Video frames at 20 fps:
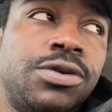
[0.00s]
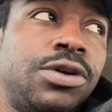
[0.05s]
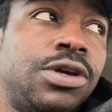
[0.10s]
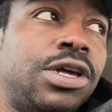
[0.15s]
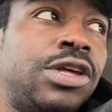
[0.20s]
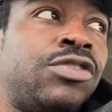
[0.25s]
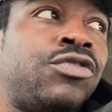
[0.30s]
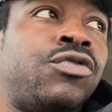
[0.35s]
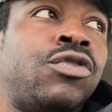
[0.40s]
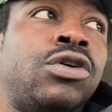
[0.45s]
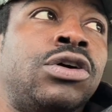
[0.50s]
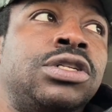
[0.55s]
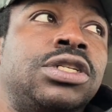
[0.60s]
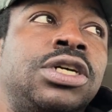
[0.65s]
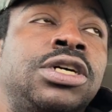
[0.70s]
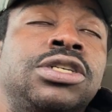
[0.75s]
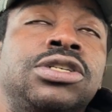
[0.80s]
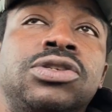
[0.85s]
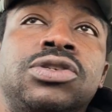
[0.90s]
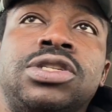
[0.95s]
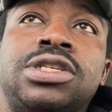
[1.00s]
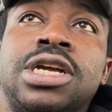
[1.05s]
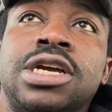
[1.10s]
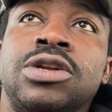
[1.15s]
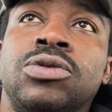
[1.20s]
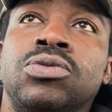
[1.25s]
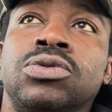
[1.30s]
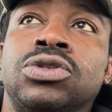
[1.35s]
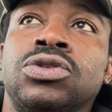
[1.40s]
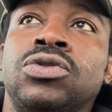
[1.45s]
as far as
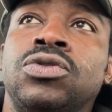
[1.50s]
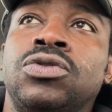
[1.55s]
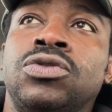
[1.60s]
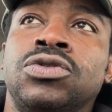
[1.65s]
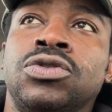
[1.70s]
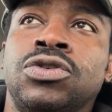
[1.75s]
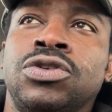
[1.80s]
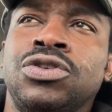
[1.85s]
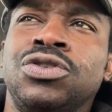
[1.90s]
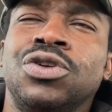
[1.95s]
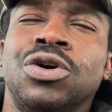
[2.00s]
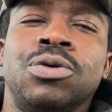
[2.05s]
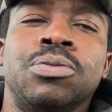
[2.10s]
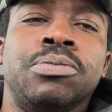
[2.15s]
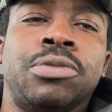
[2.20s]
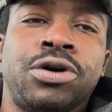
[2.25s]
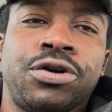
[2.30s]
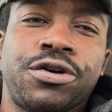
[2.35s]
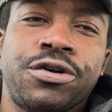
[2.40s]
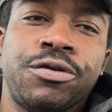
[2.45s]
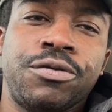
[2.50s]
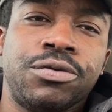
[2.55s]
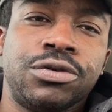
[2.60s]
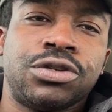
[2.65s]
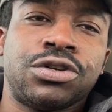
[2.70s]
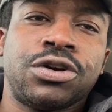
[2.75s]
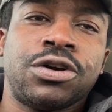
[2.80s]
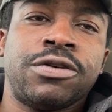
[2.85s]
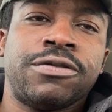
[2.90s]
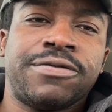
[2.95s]
understanding what's going on. You know, Mercury
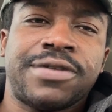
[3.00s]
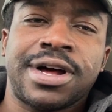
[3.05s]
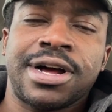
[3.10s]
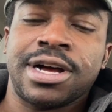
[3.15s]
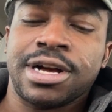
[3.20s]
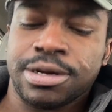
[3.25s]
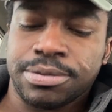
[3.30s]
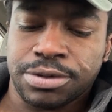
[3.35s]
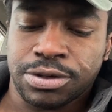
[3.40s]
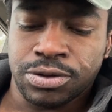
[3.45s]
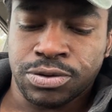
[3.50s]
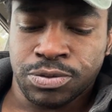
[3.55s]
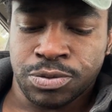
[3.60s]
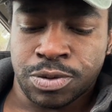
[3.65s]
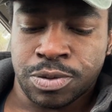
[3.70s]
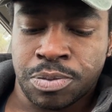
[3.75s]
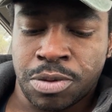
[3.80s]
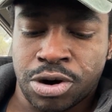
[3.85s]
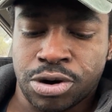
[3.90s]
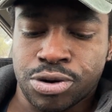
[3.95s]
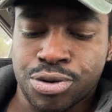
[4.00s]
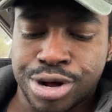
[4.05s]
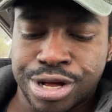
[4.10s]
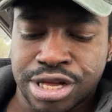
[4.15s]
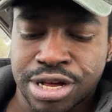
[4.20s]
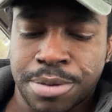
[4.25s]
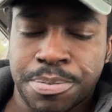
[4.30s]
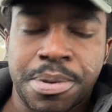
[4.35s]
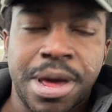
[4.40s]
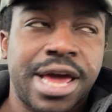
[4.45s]
return vibes. When Mercury
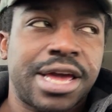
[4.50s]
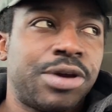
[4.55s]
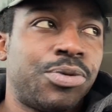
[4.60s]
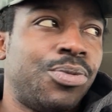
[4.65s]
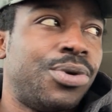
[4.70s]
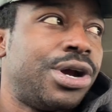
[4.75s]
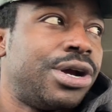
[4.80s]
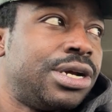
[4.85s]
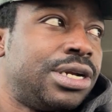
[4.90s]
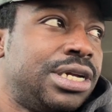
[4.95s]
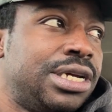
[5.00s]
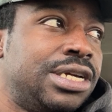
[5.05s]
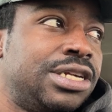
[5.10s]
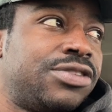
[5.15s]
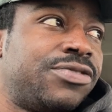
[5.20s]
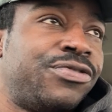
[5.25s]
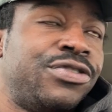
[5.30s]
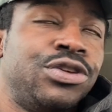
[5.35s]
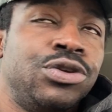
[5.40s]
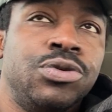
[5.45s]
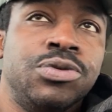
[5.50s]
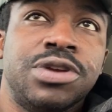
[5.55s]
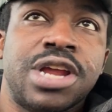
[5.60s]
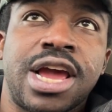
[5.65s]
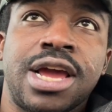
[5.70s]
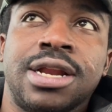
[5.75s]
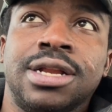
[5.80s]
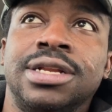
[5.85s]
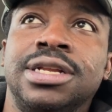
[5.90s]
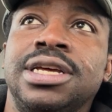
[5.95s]
jump back where it is for you
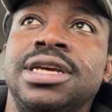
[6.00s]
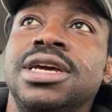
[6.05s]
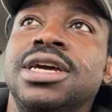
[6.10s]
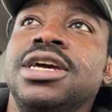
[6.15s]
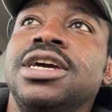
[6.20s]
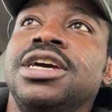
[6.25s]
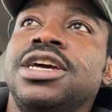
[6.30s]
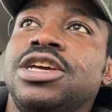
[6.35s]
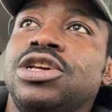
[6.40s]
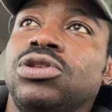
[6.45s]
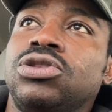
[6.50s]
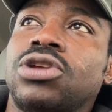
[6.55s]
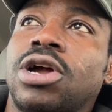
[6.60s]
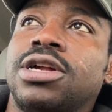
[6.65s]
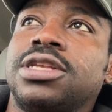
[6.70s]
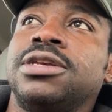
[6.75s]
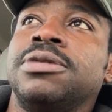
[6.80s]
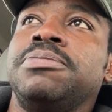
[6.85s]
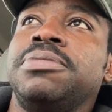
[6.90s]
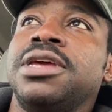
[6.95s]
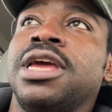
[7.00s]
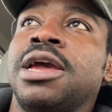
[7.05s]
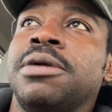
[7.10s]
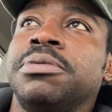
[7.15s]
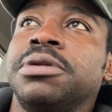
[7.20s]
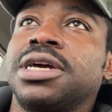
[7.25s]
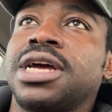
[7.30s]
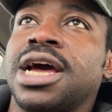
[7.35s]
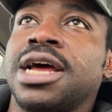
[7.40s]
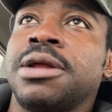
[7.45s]
natally, you start to be
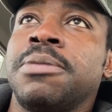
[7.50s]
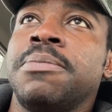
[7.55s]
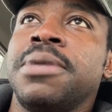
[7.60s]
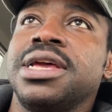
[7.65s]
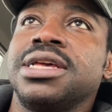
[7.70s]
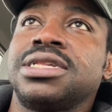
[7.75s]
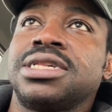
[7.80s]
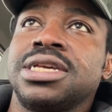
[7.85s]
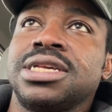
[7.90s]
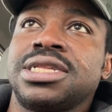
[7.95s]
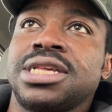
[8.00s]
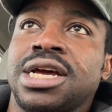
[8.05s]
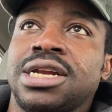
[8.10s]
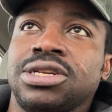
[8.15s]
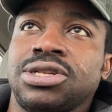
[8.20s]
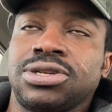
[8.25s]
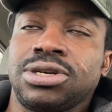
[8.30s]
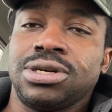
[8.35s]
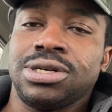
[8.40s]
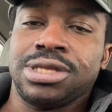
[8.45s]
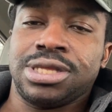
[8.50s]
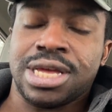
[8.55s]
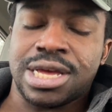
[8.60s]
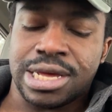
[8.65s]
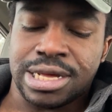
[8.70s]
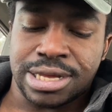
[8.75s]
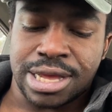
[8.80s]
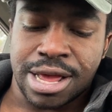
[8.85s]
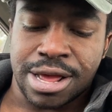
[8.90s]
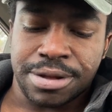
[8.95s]
able to kind of make sense out of certain
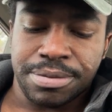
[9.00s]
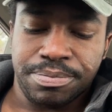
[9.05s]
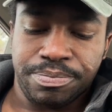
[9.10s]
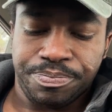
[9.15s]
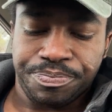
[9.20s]
things that